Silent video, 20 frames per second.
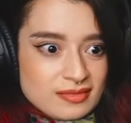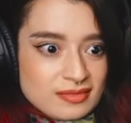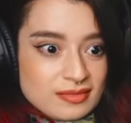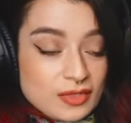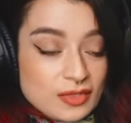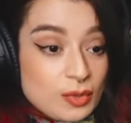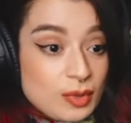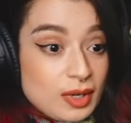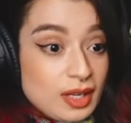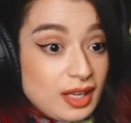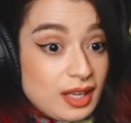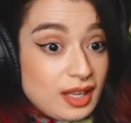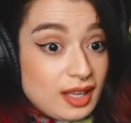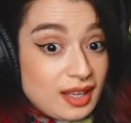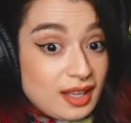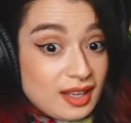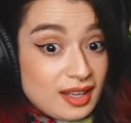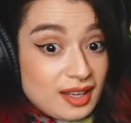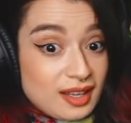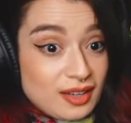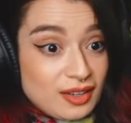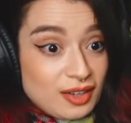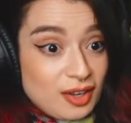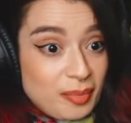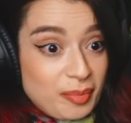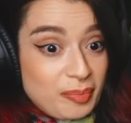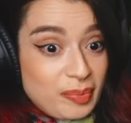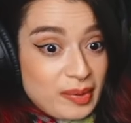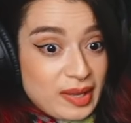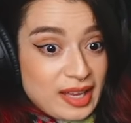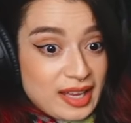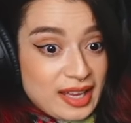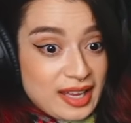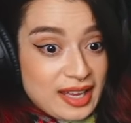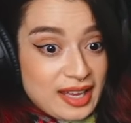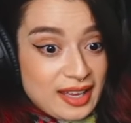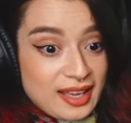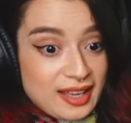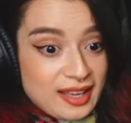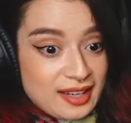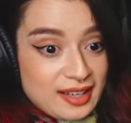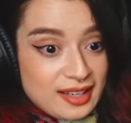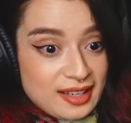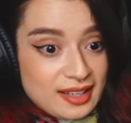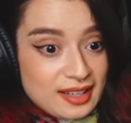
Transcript: Wow, not bad! All